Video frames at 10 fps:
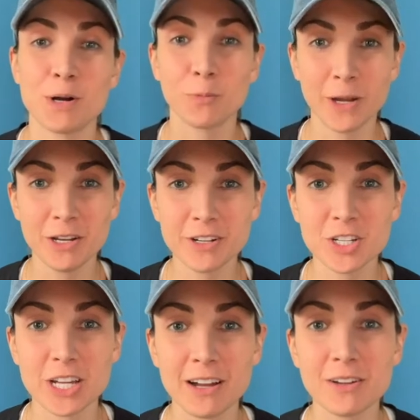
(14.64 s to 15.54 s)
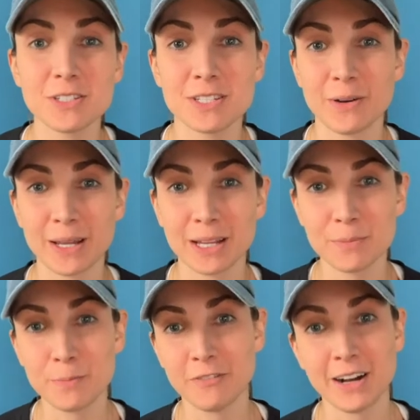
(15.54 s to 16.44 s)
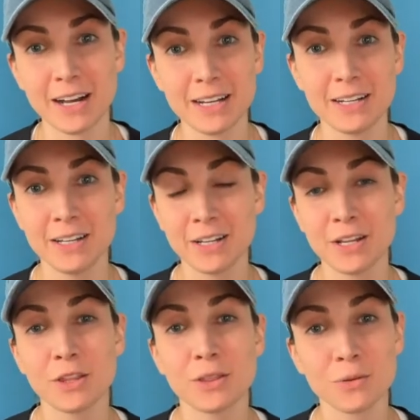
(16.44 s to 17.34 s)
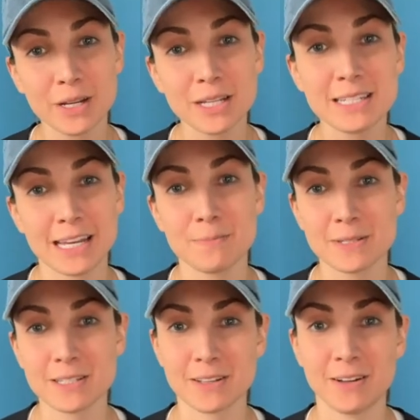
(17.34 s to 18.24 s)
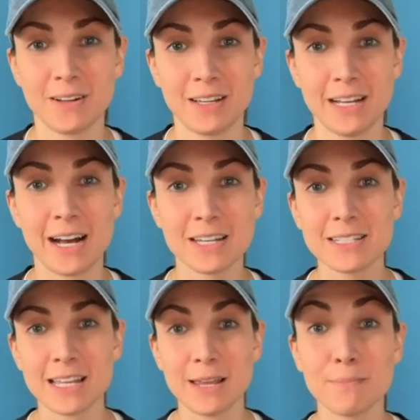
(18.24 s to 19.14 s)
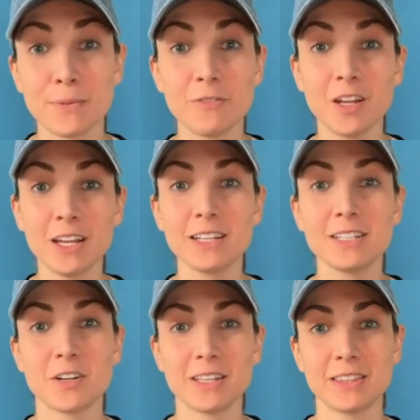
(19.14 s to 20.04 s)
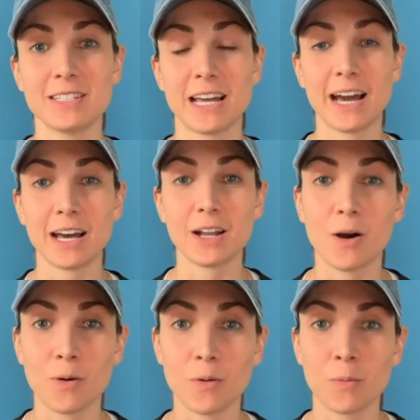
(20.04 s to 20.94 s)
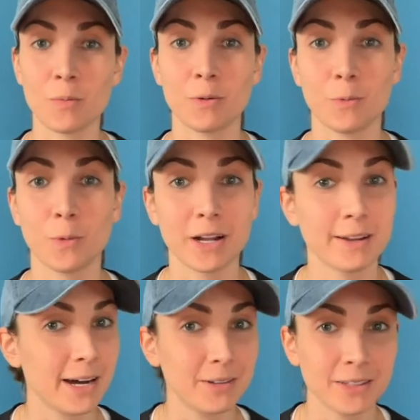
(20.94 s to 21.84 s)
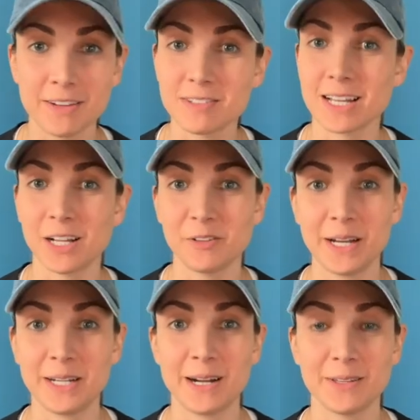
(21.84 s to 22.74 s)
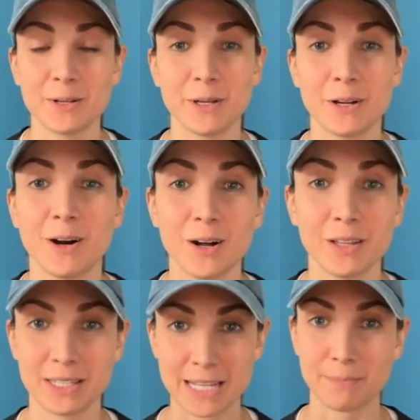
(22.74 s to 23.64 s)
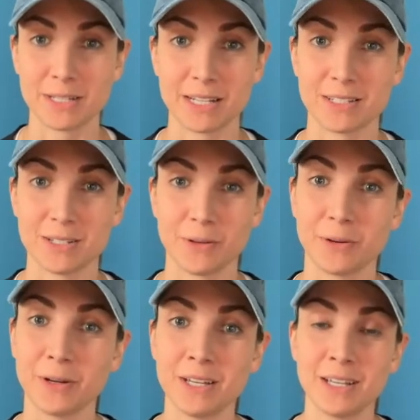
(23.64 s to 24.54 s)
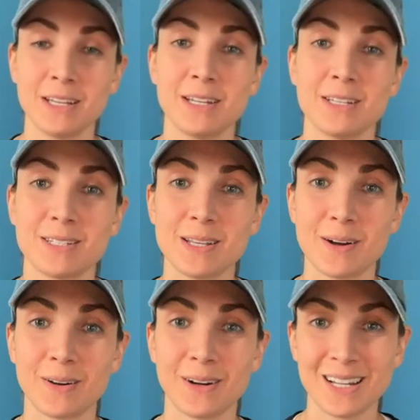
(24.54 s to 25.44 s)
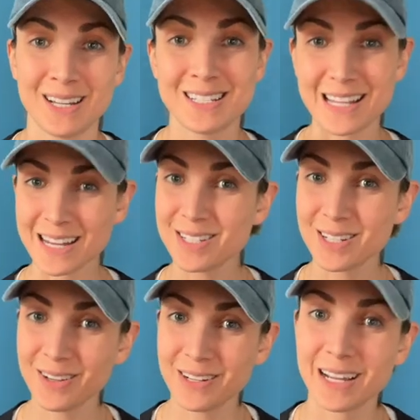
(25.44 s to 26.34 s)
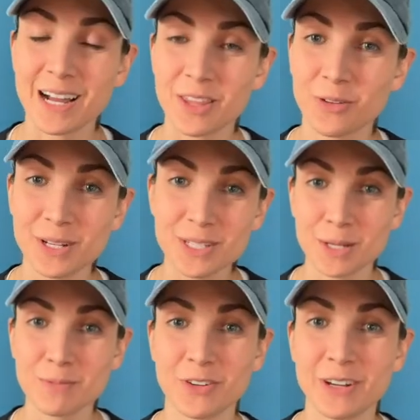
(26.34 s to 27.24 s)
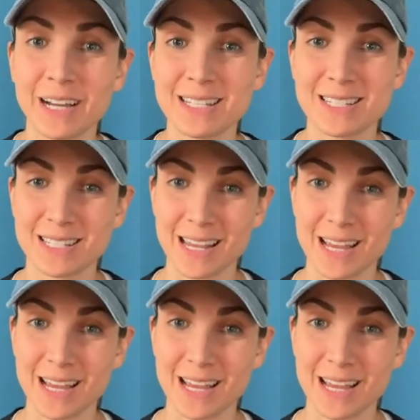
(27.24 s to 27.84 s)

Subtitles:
Wayne reached out so I could provide 3 tips on how to stay moving during this at-home workout lifestyle right now that we are all adapting to. So stay tuned. I got 3 tips for you guys to stay